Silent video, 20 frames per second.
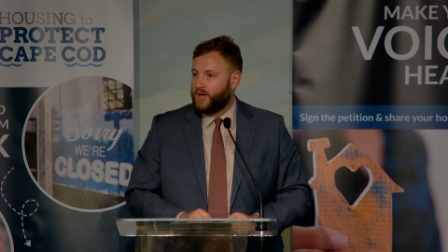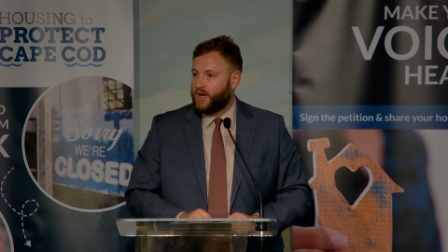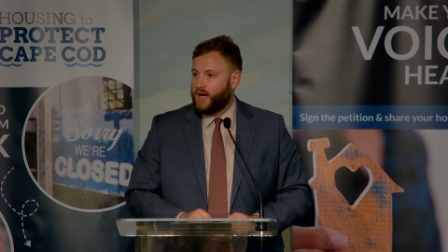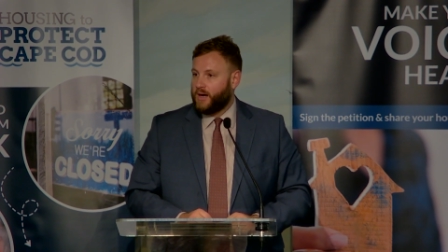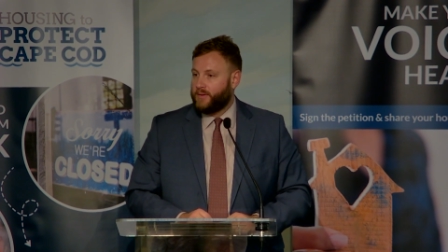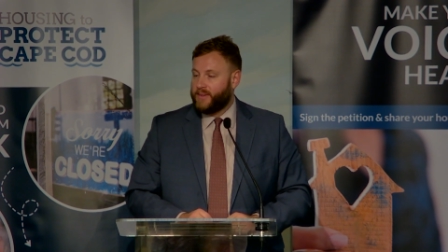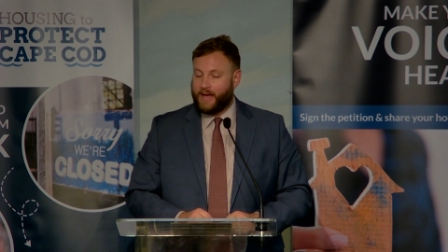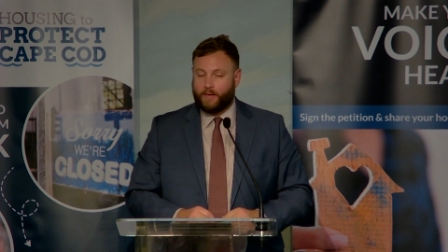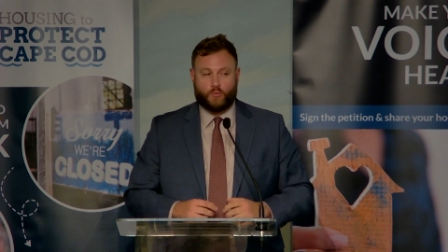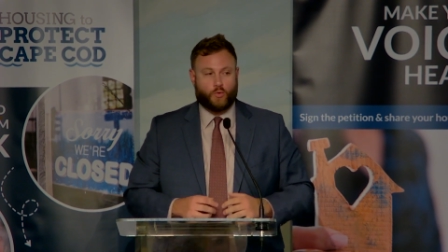
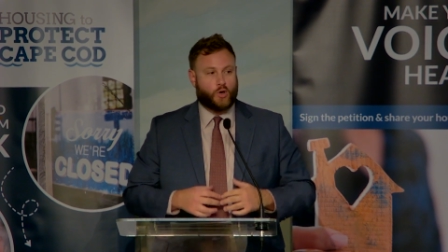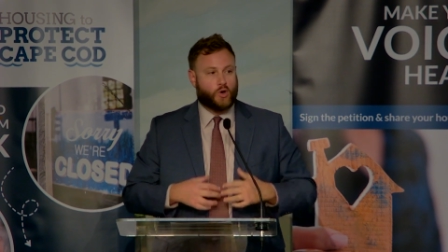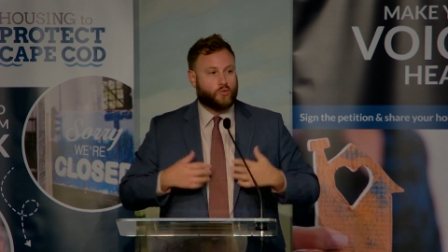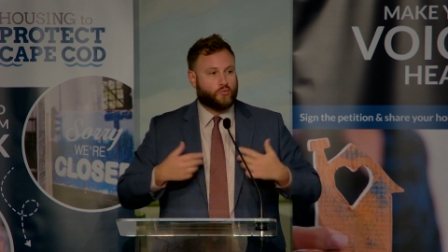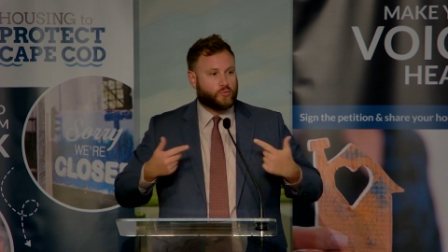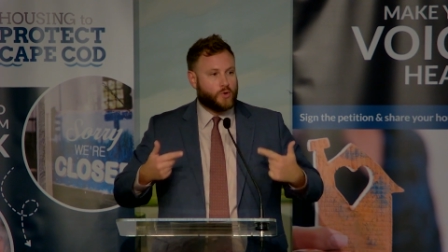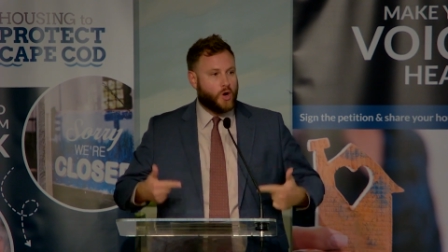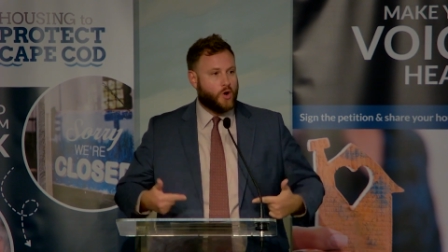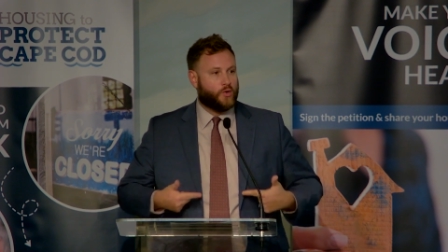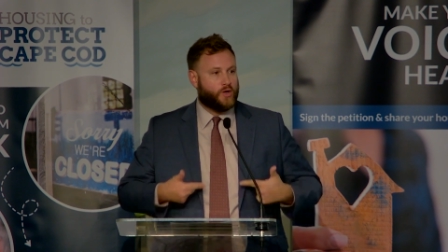And that we're
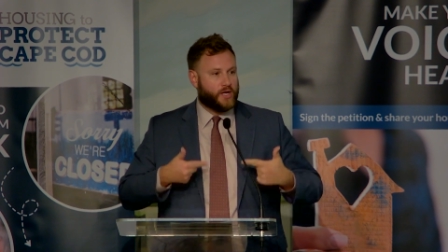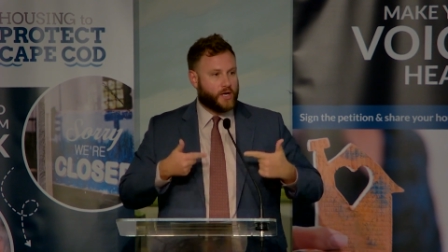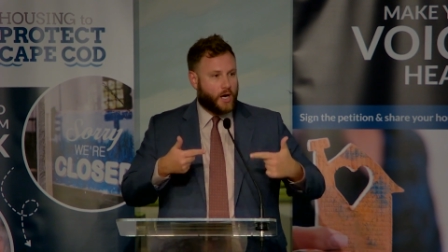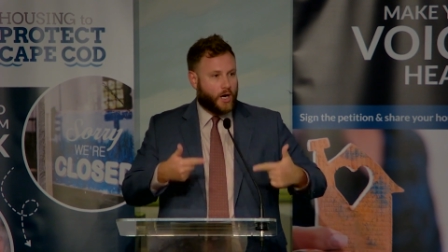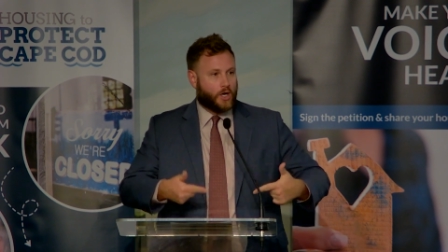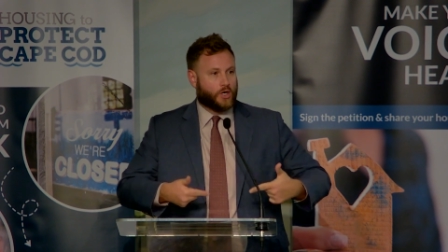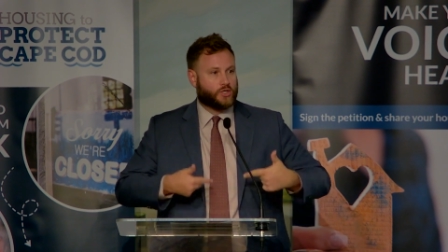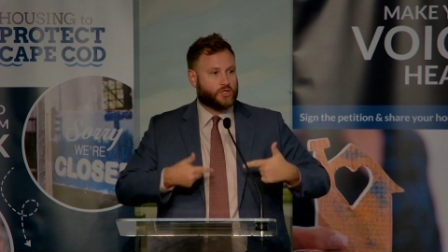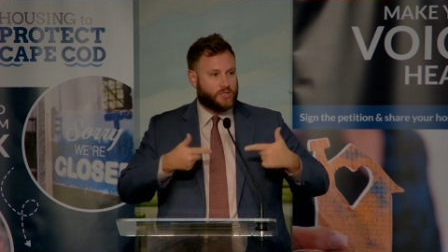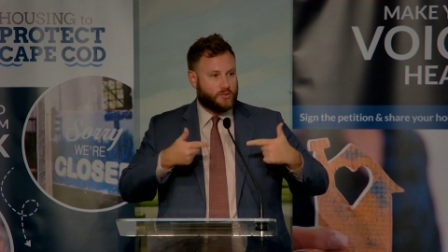eroding
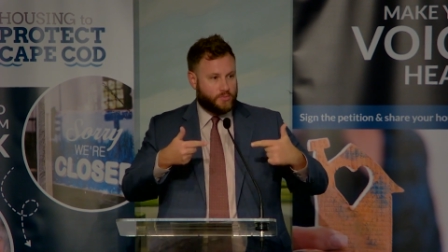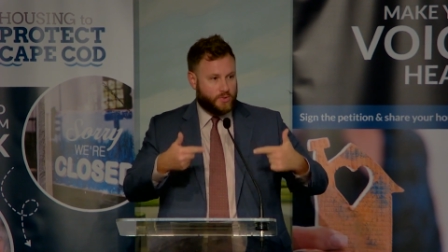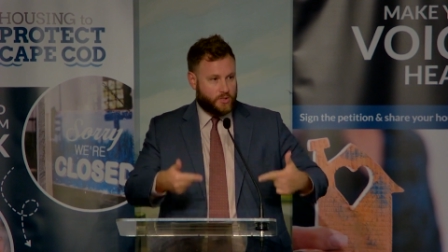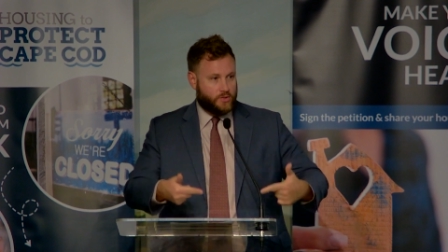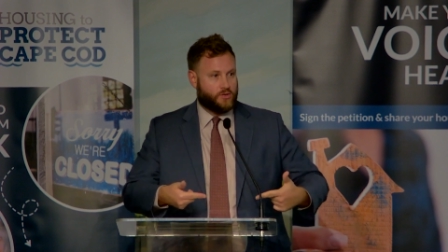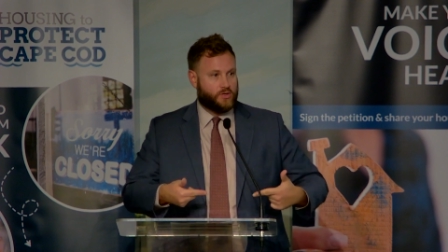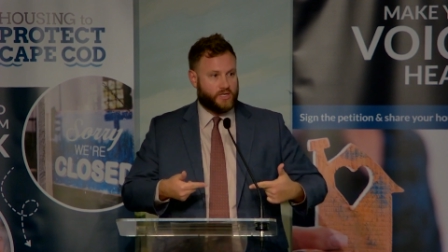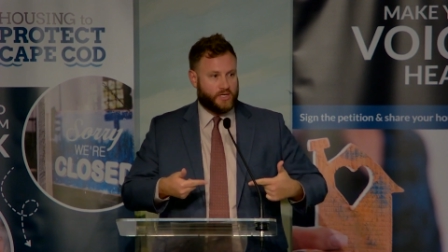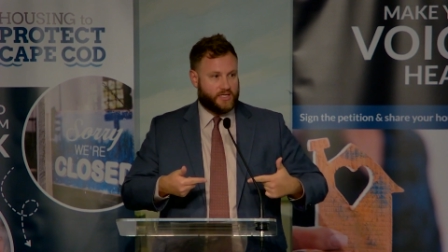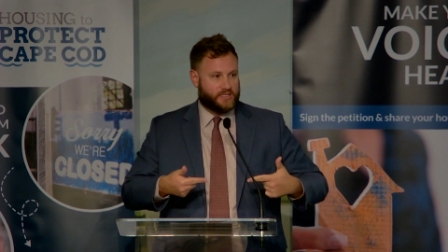our
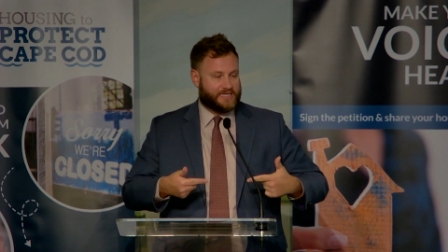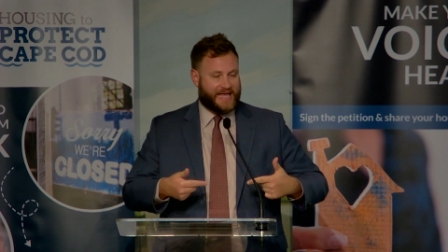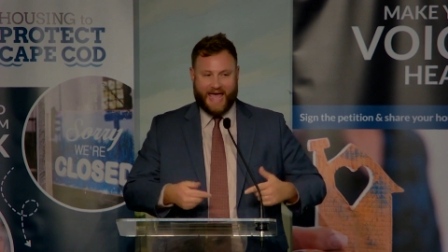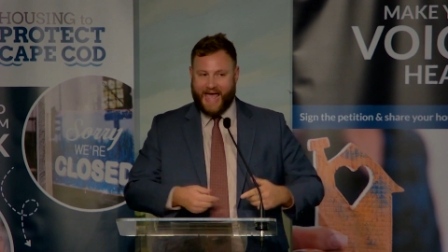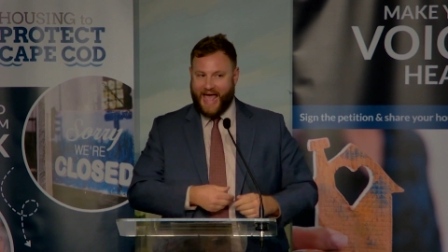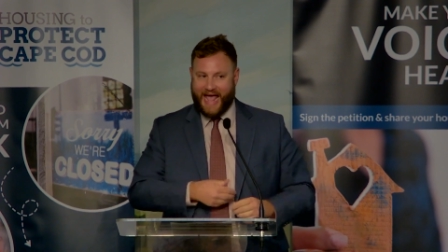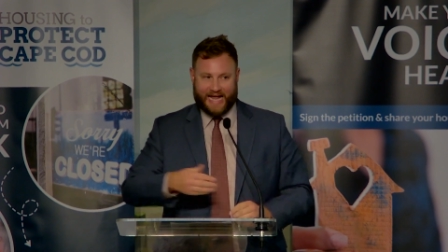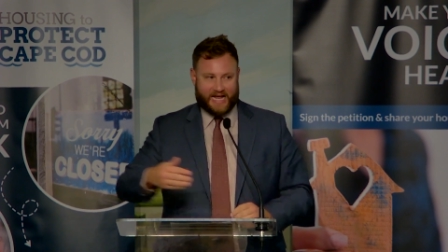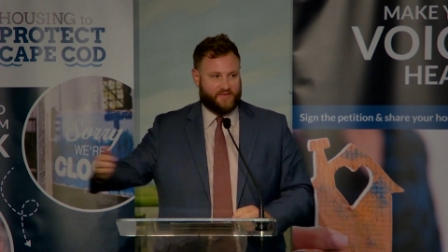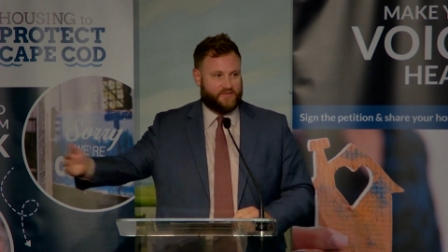communities a
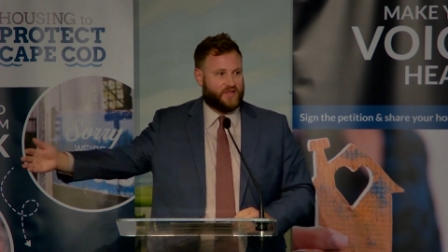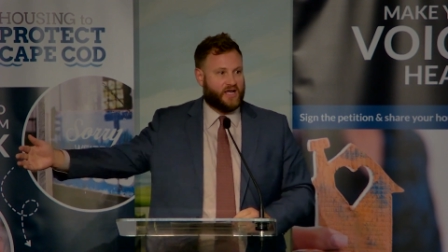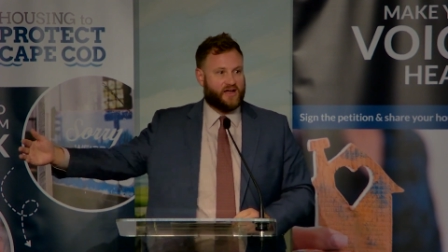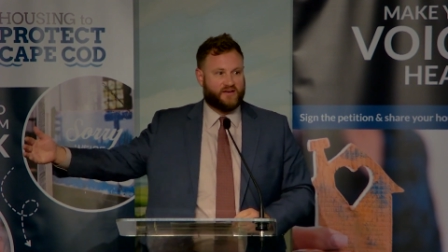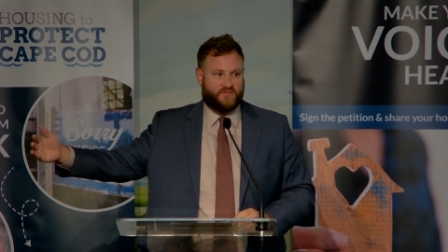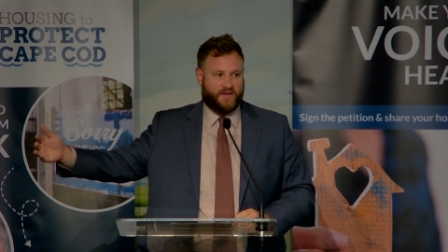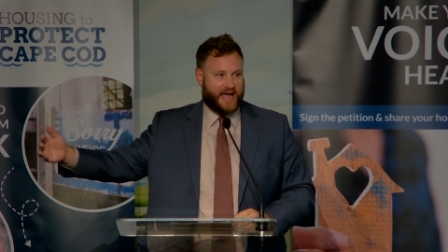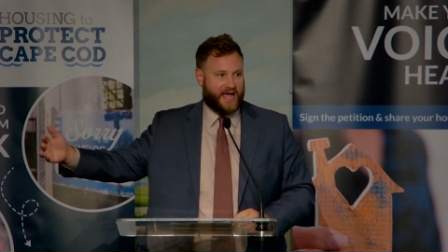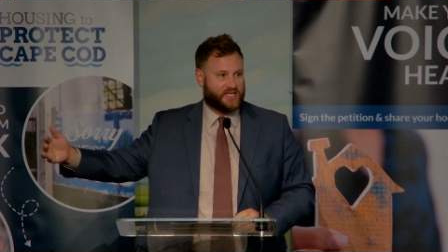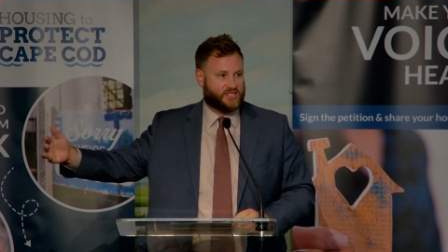heck of a lot
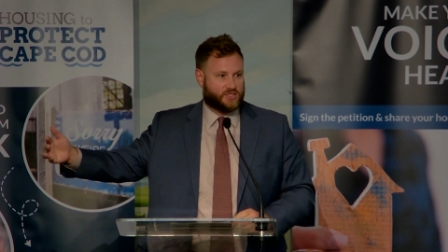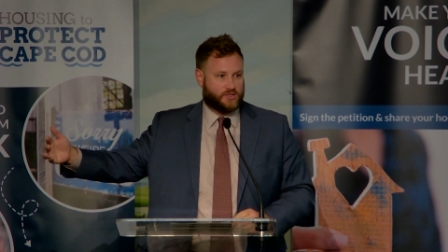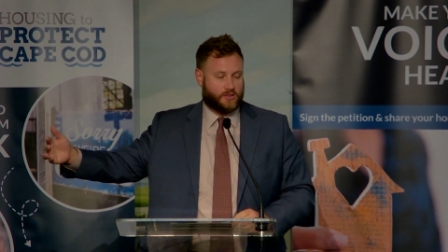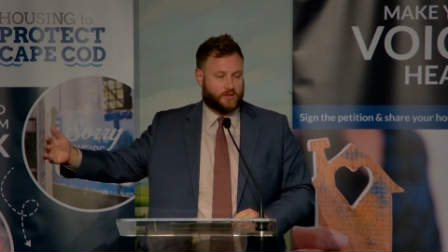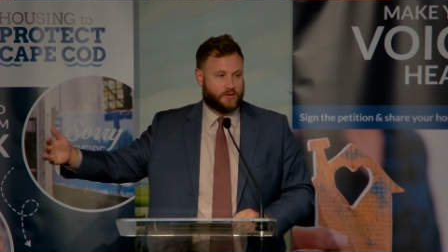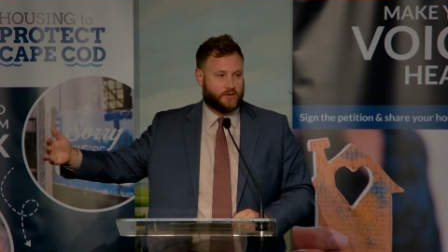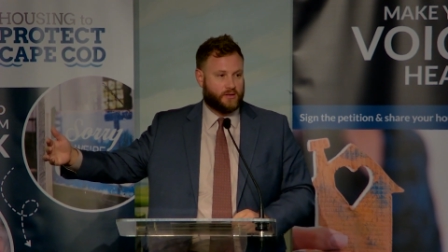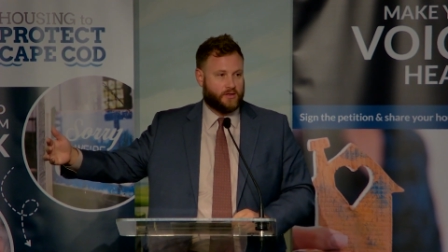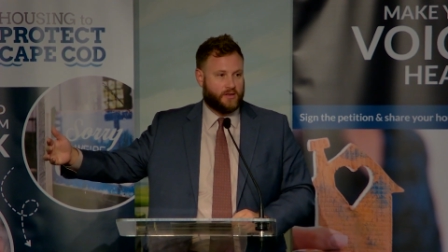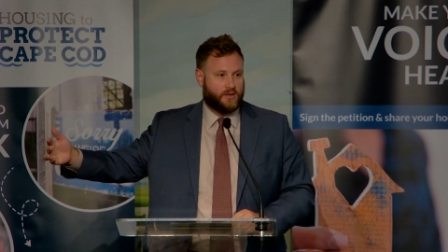
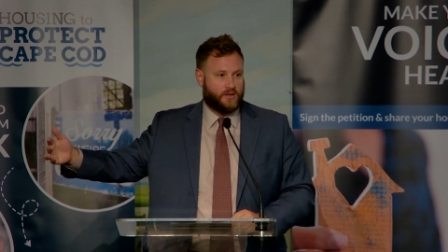faster